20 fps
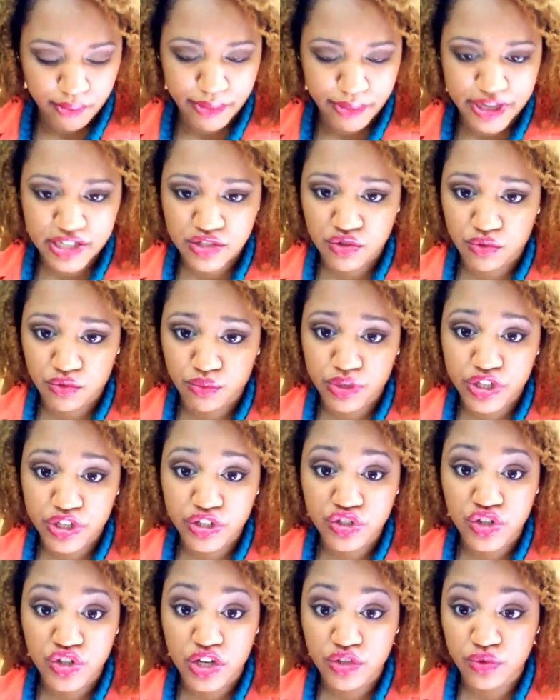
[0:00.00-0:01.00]
based on what
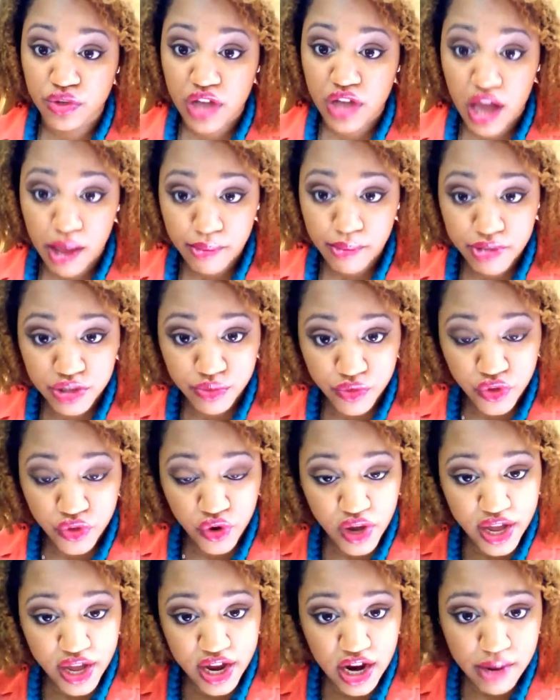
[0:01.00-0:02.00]
you're trying to accomplish with
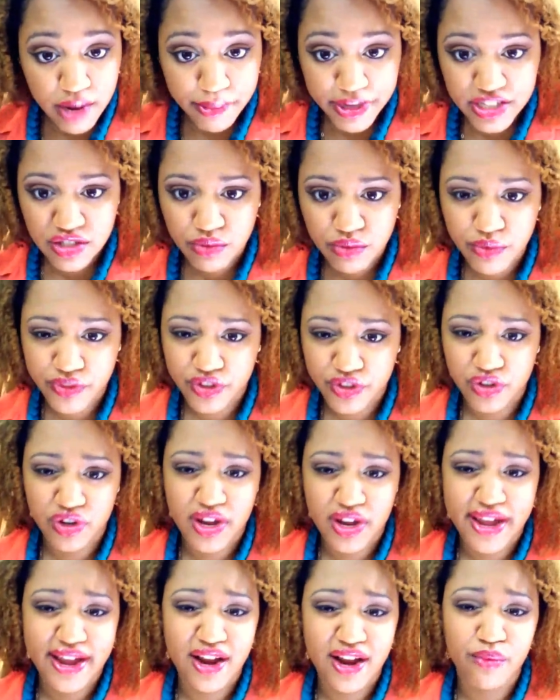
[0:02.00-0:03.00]
your hair, based on what your
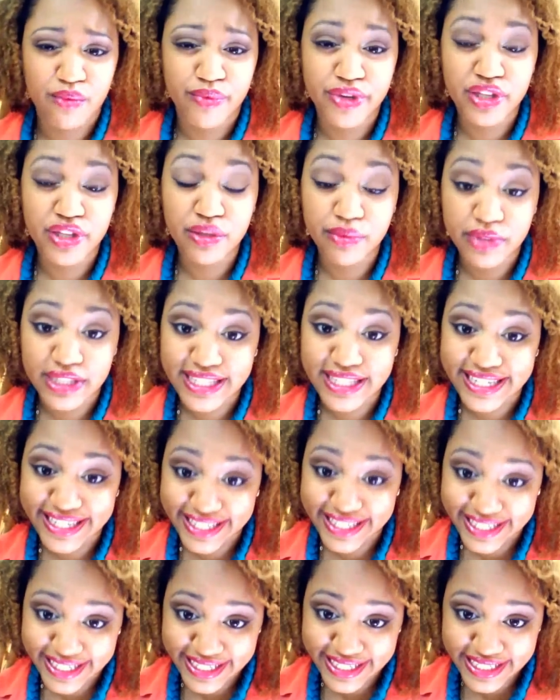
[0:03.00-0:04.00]
hair really
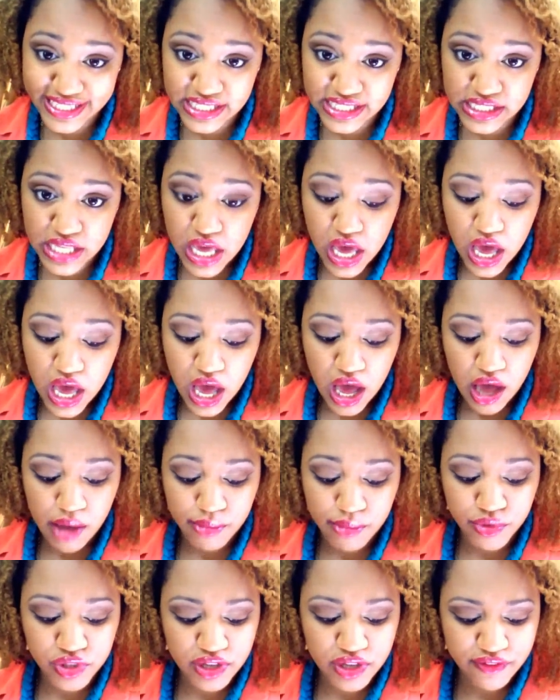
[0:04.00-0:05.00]
needs.
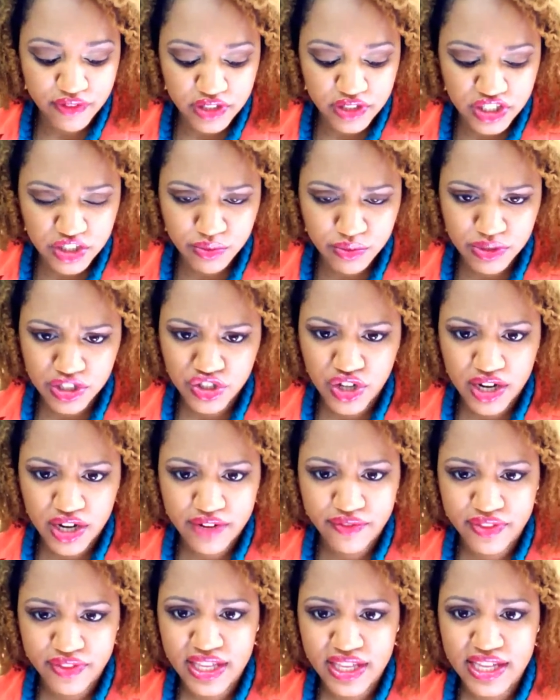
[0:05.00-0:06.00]
You definitely just want to try
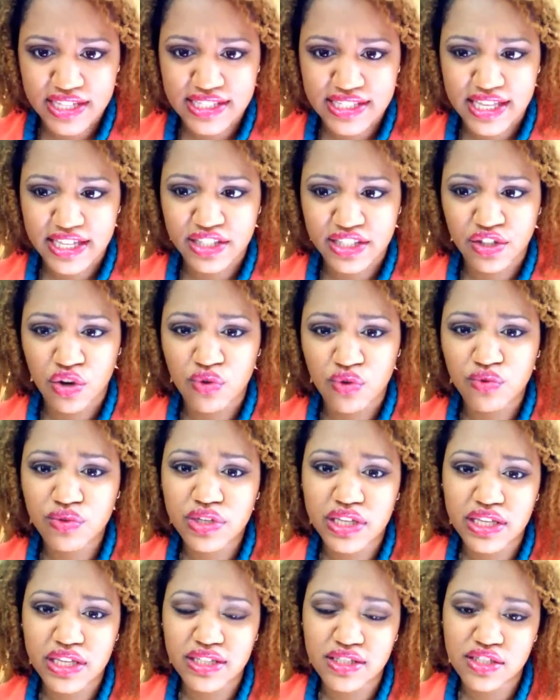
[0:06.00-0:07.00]
different things. Like, don't
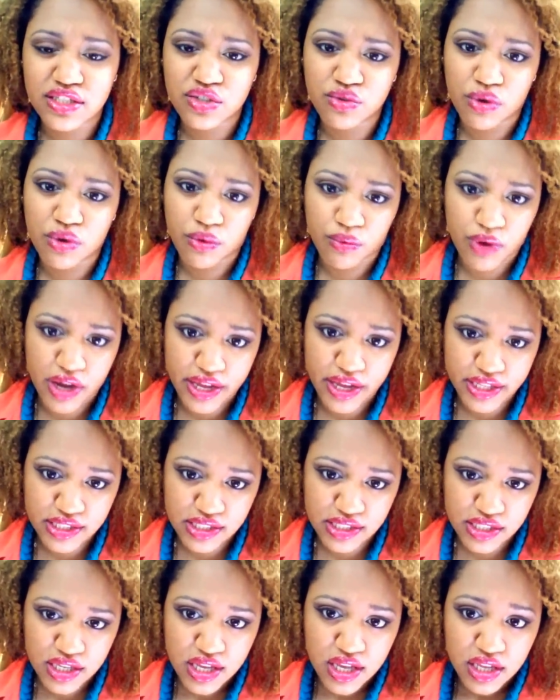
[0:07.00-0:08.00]
get into a
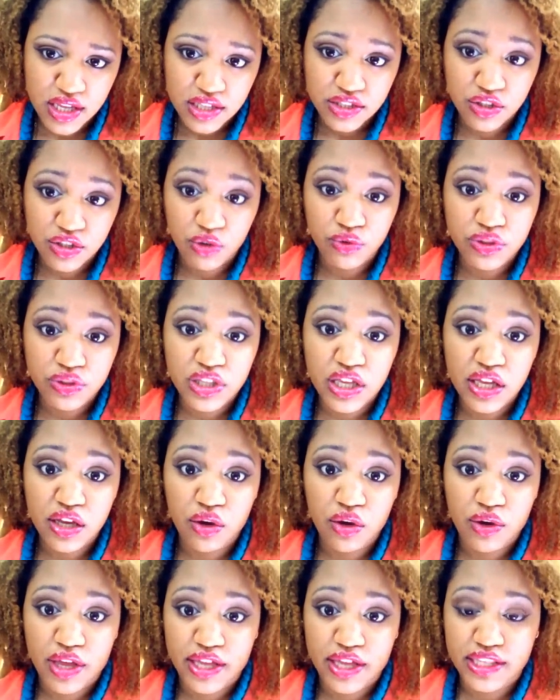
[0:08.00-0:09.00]
rut. Don't think,
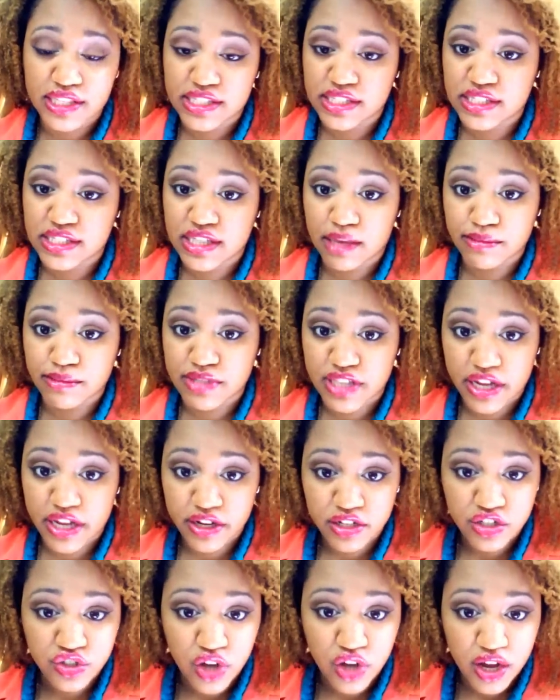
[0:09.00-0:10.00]
okay, I'm
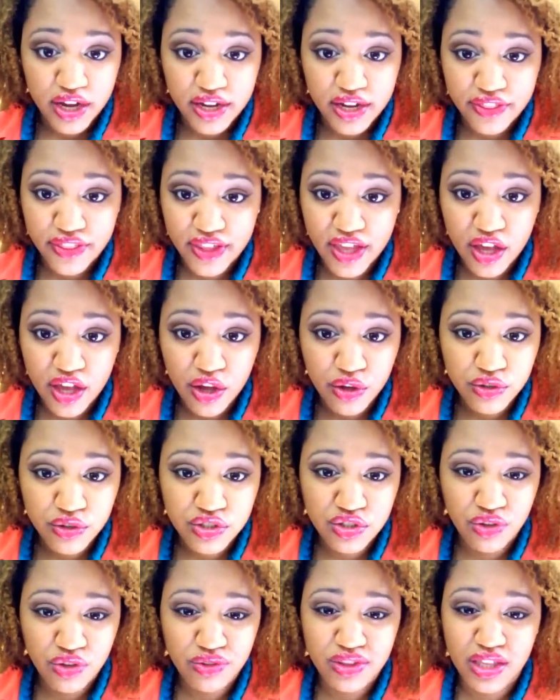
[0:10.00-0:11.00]
scared to try anything else.
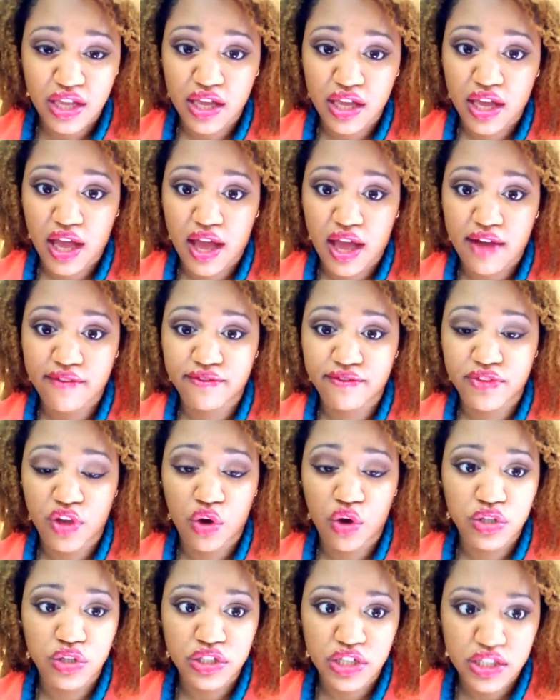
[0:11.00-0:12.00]
Don't think I've
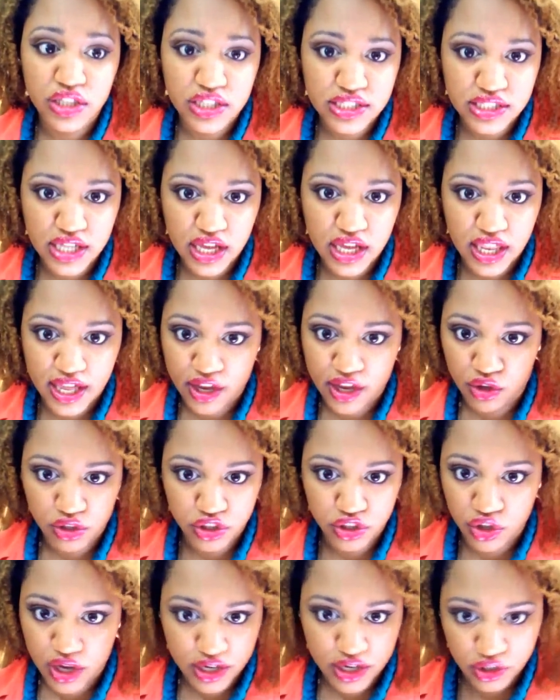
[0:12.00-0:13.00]
only done this style, I
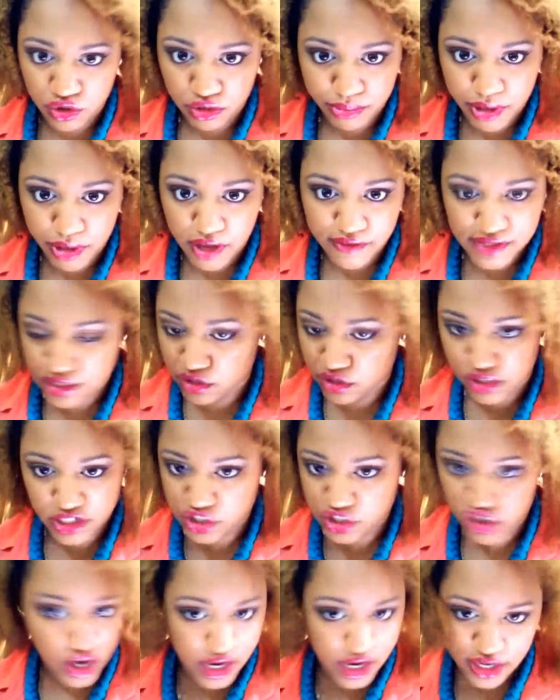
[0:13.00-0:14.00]
only know how to do a puff, so I don't
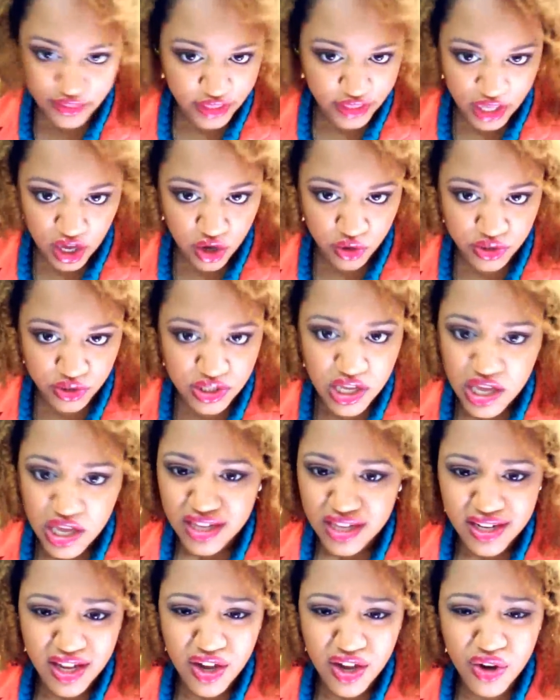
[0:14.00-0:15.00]
need to try anything else.
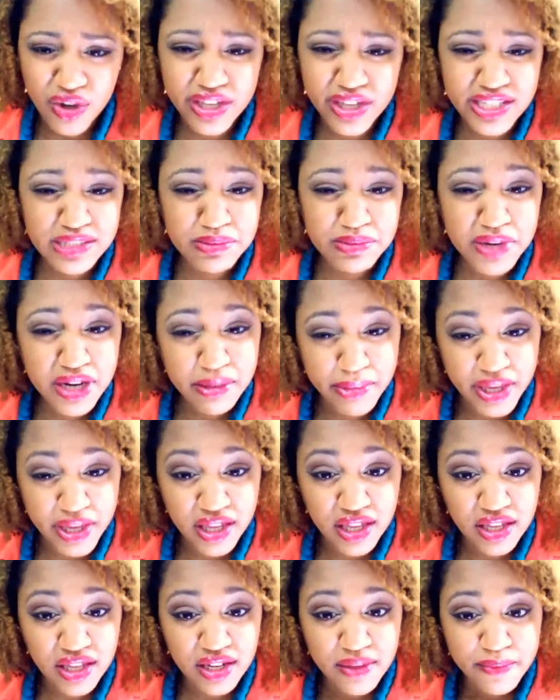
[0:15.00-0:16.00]
No,
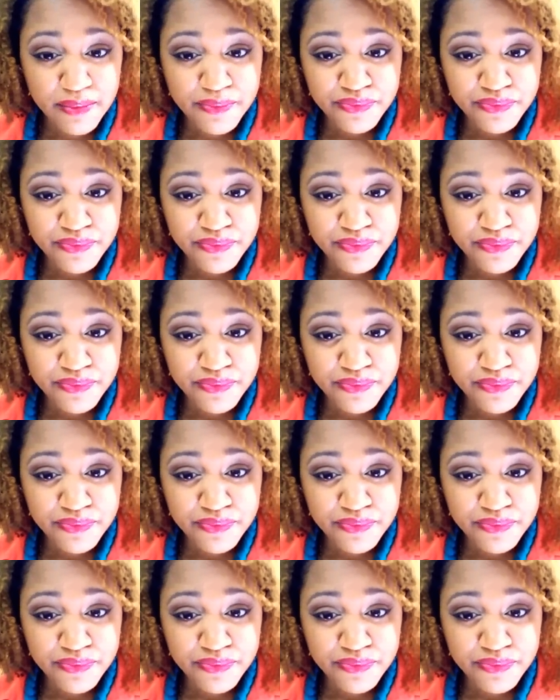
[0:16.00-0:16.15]
experiment.